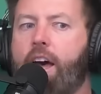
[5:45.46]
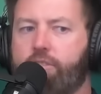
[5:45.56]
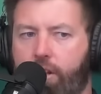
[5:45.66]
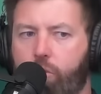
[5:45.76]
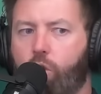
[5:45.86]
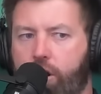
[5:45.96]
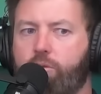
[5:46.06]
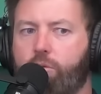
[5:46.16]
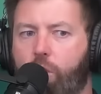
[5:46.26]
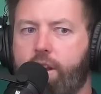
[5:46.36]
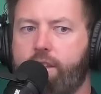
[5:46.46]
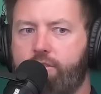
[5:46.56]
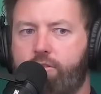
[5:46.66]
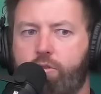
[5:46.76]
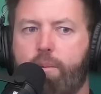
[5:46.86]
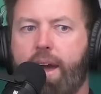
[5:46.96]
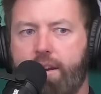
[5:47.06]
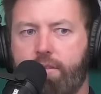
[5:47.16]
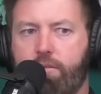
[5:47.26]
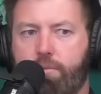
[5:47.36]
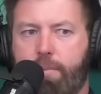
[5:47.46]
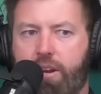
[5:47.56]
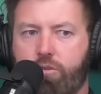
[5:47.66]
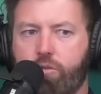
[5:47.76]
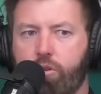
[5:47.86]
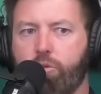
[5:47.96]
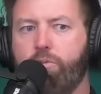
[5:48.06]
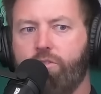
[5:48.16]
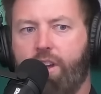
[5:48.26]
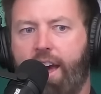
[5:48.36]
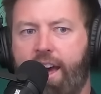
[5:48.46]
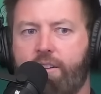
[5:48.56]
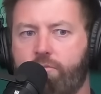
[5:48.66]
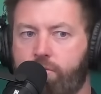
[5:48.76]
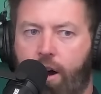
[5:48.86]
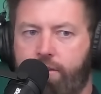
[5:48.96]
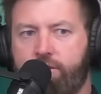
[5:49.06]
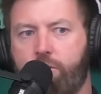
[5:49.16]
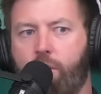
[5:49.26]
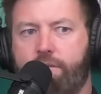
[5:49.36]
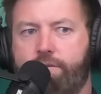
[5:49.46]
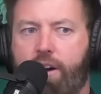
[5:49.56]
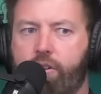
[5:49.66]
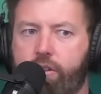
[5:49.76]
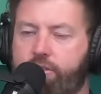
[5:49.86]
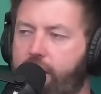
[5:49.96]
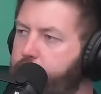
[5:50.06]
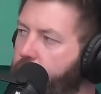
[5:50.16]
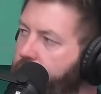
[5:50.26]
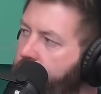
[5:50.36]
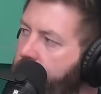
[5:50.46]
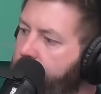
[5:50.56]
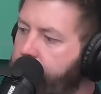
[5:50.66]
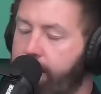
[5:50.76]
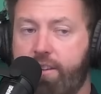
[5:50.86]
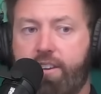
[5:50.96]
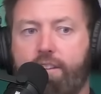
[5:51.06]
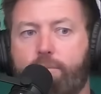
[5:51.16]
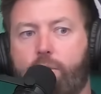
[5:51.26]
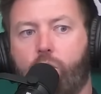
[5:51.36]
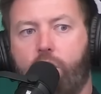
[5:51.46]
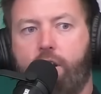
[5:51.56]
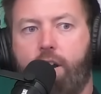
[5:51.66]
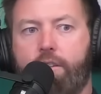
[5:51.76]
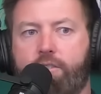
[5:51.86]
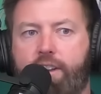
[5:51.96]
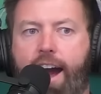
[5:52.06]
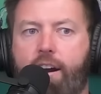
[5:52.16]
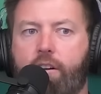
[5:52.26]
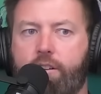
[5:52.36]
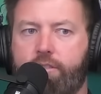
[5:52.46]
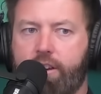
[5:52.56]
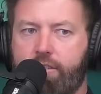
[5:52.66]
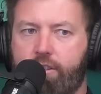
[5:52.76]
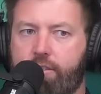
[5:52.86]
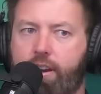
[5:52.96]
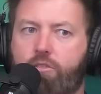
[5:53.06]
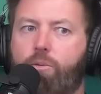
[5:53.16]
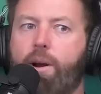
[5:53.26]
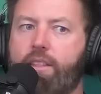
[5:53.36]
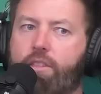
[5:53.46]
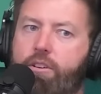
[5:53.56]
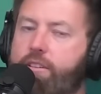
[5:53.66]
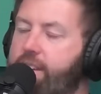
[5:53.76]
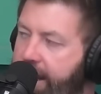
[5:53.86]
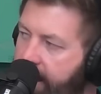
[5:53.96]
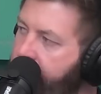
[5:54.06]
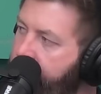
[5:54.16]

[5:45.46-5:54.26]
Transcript: so they worked with one of these two main groups and obviously went and found all the samples. Now, these guys have been working on this tirelessly since like 2013,